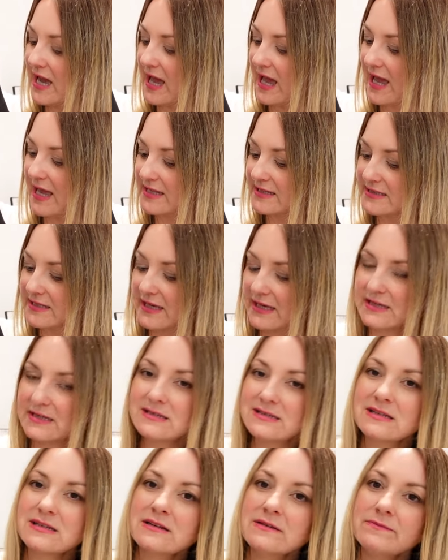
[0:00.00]
And yeah,
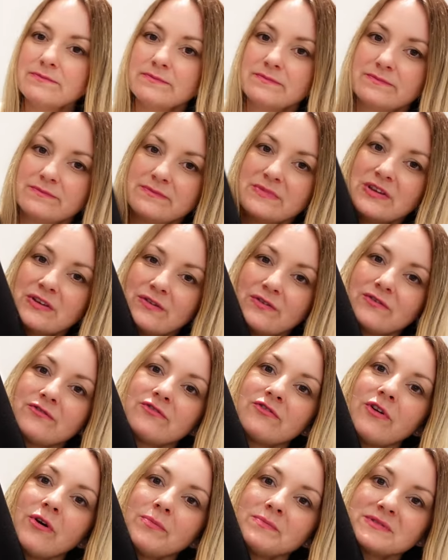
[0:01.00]
it's a, you know,
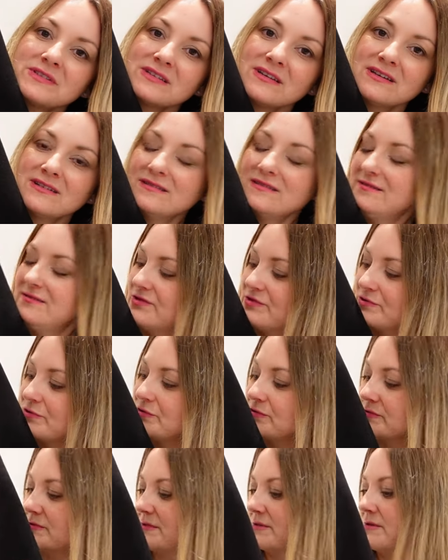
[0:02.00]
cropped
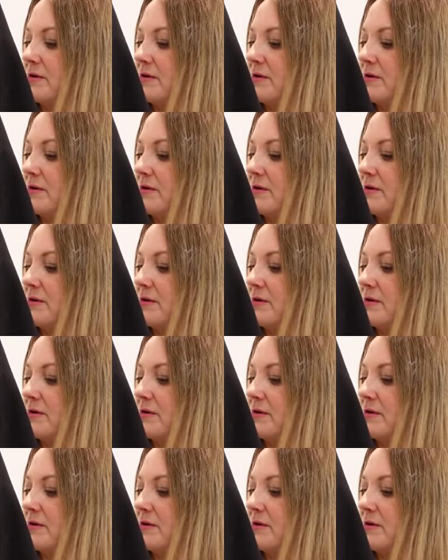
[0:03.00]
short